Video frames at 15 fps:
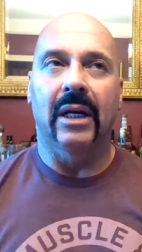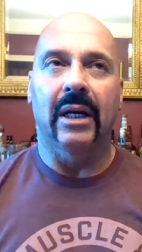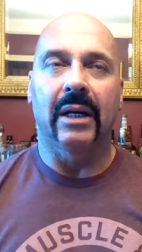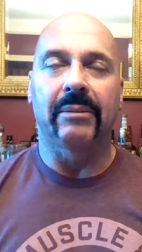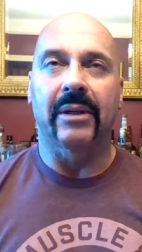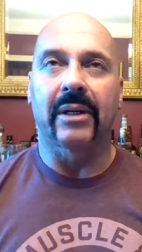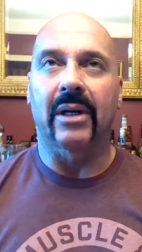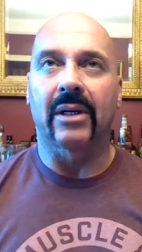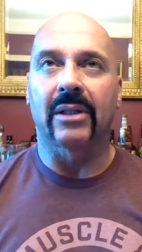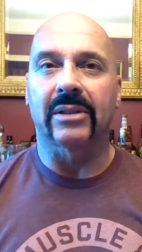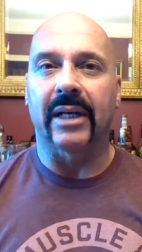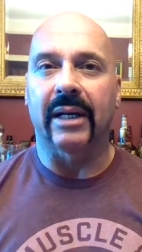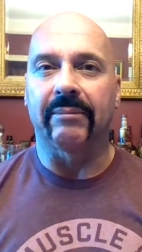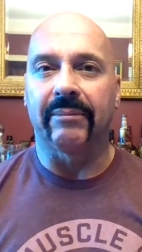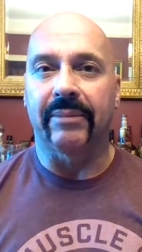And because
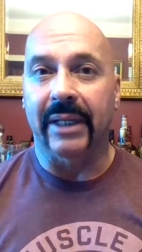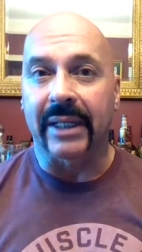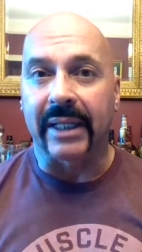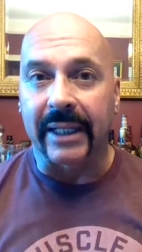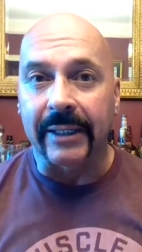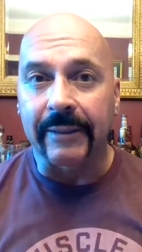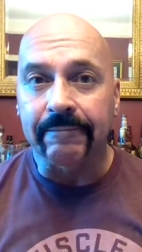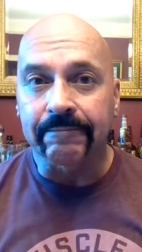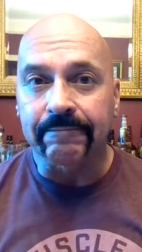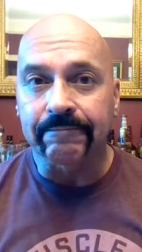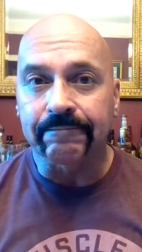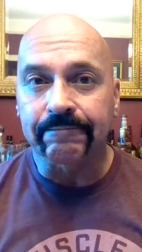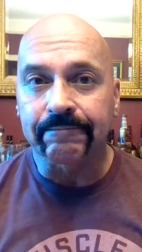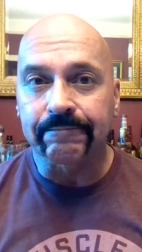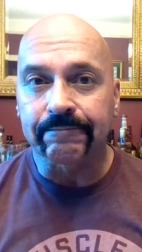I'm picky,
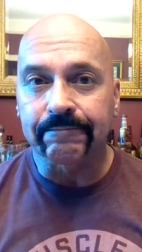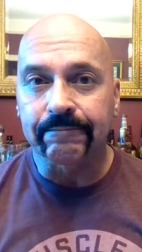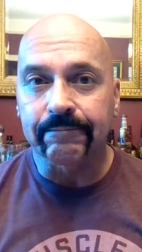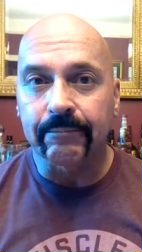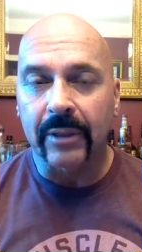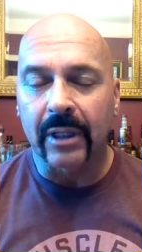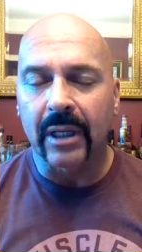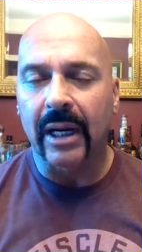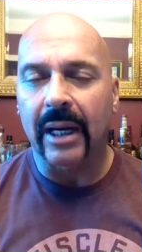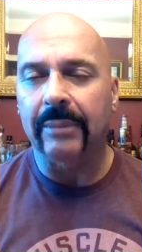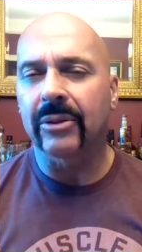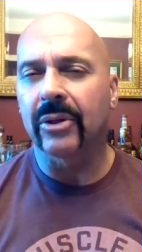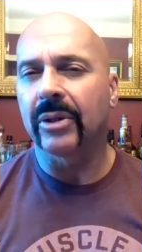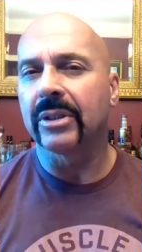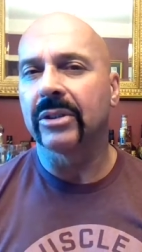
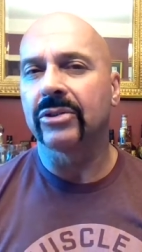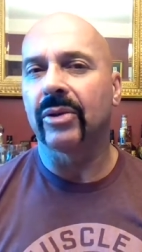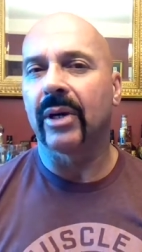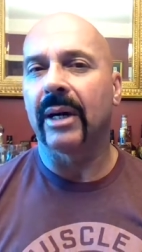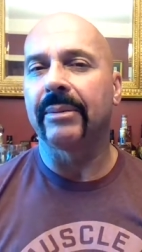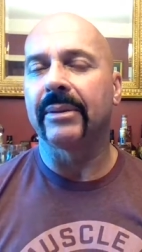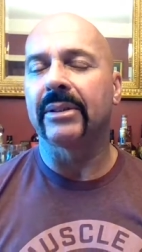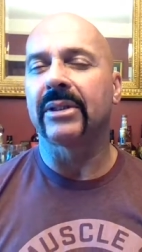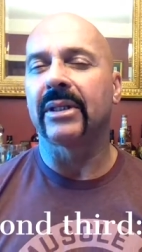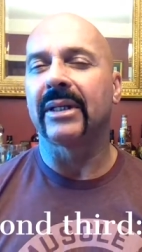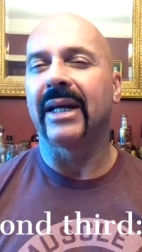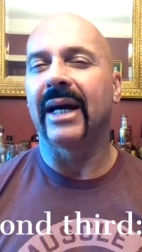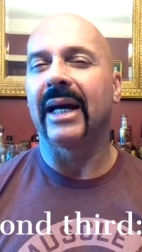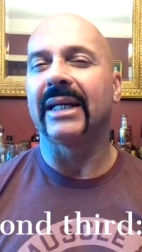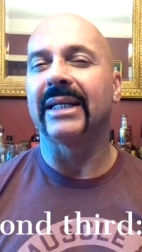I'm going to drop it to
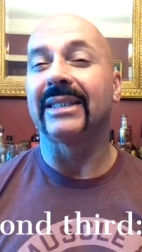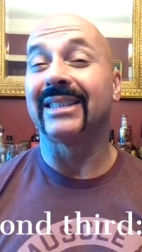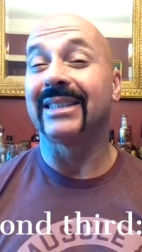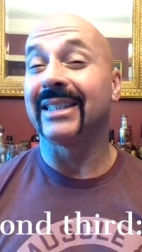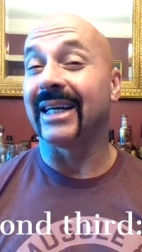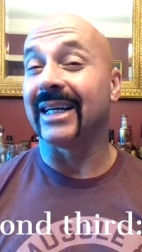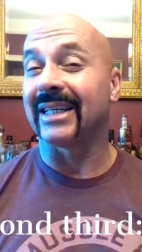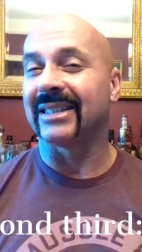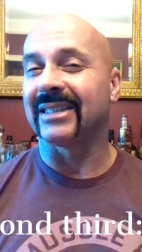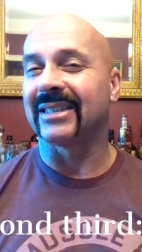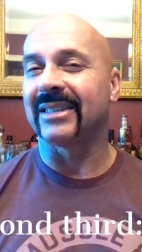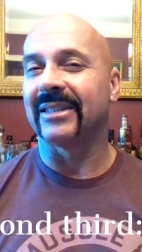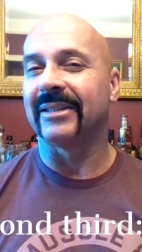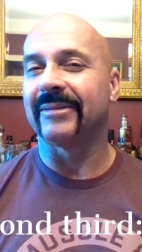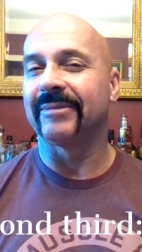96.